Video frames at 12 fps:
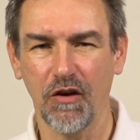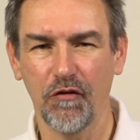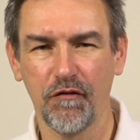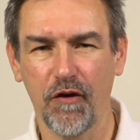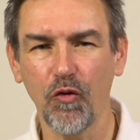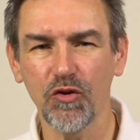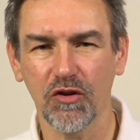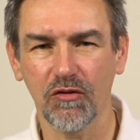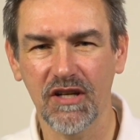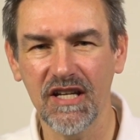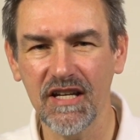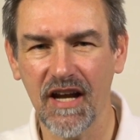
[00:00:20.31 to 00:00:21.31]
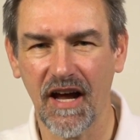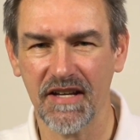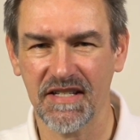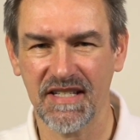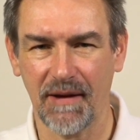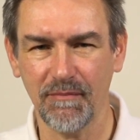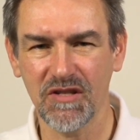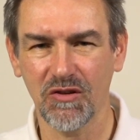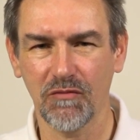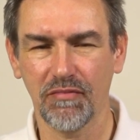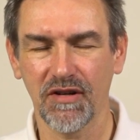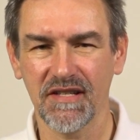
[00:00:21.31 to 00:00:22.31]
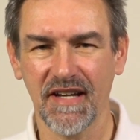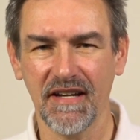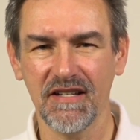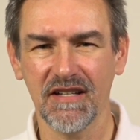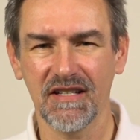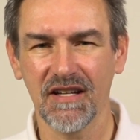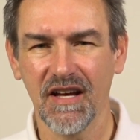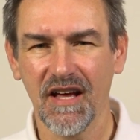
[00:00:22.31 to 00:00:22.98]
Foto-Kina, Samsung presented